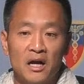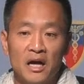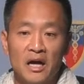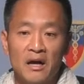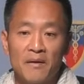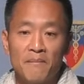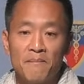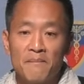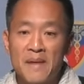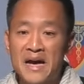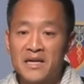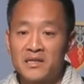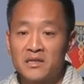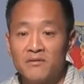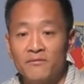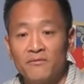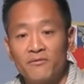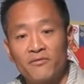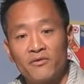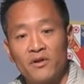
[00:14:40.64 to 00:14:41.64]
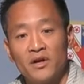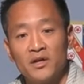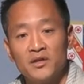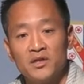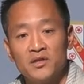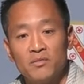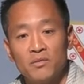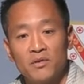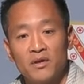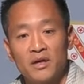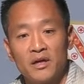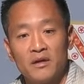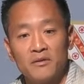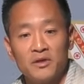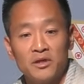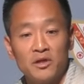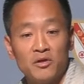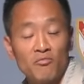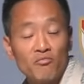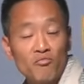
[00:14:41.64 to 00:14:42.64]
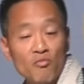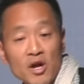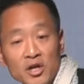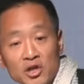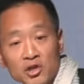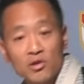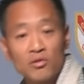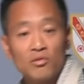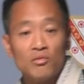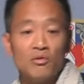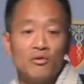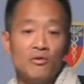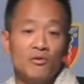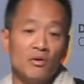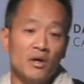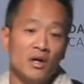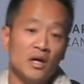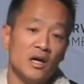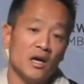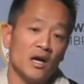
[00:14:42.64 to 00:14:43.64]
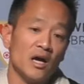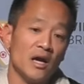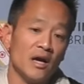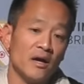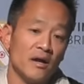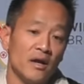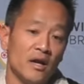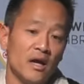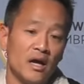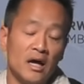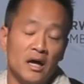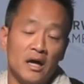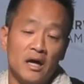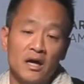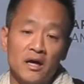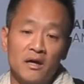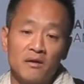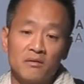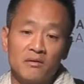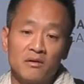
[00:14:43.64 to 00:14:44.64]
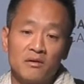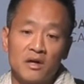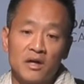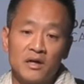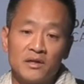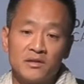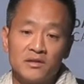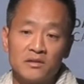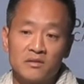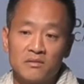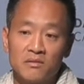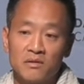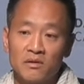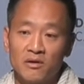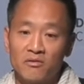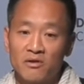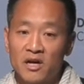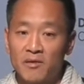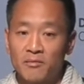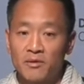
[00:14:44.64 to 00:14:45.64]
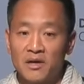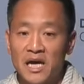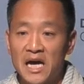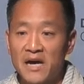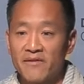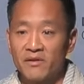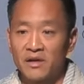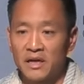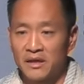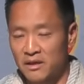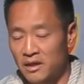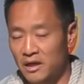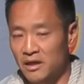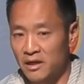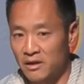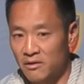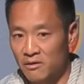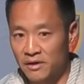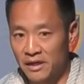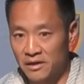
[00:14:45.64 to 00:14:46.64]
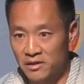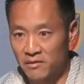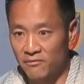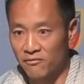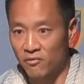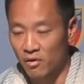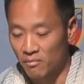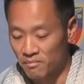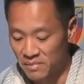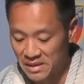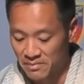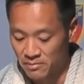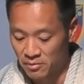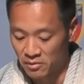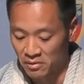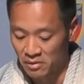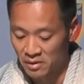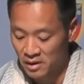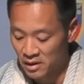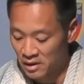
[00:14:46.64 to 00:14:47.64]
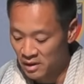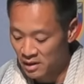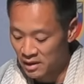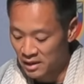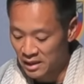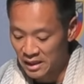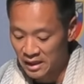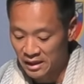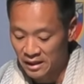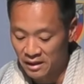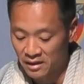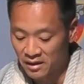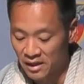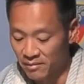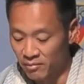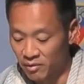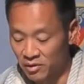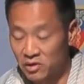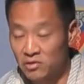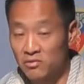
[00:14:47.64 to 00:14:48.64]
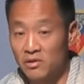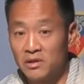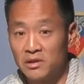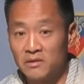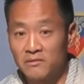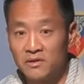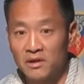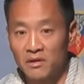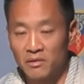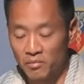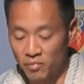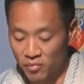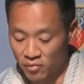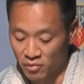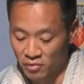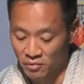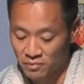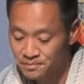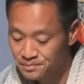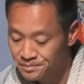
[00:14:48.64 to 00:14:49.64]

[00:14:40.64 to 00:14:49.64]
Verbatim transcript: uh, massive floods with an El Nino rushed through and, uh, and caused incredible havoc. I think it killed actually four people uh, in neighboring streets of southern Peru.